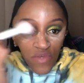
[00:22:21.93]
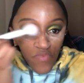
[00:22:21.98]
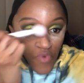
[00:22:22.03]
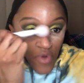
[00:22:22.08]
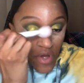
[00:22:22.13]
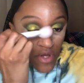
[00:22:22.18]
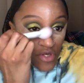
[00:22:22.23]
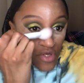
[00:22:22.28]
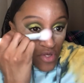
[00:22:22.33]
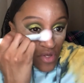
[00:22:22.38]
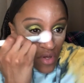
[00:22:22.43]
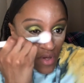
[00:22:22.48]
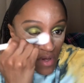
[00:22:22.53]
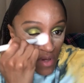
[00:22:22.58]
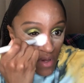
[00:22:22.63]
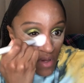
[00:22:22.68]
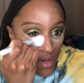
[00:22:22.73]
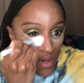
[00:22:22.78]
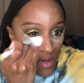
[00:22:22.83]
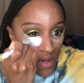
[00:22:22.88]
brush,
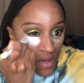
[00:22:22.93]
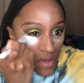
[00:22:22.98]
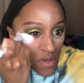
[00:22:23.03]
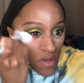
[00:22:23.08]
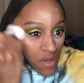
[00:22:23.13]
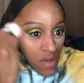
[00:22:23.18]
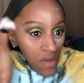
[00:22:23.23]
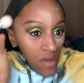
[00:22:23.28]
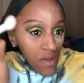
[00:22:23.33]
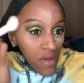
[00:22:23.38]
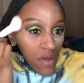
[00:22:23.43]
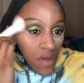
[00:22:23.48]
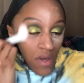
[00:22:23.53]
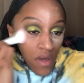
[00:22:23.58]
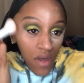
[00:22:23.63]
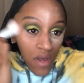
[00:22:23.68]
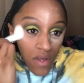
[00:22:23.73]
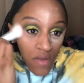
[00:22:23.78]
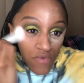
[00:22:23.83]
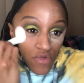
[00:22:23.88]

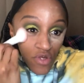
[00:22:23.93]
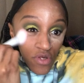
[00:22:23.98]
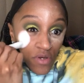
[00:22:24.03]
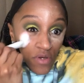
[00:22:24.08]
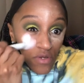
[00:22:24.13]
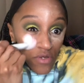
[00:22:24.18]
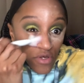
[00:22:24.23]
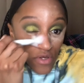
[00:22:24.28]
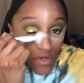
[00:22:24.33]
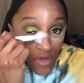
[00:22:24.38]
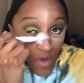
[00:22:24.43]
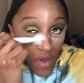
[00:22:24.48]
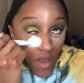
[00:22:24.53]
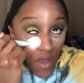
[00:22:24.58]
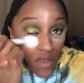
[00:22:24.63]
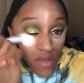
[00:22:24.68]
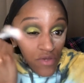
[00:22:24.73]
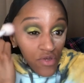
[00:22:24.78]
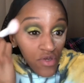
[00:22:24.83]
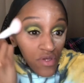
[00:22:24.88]
and I'm just gonna go ahead
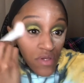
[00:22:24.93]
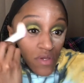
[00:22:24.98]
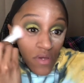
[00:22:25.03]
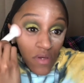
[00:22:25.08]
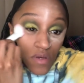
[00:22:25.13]
and just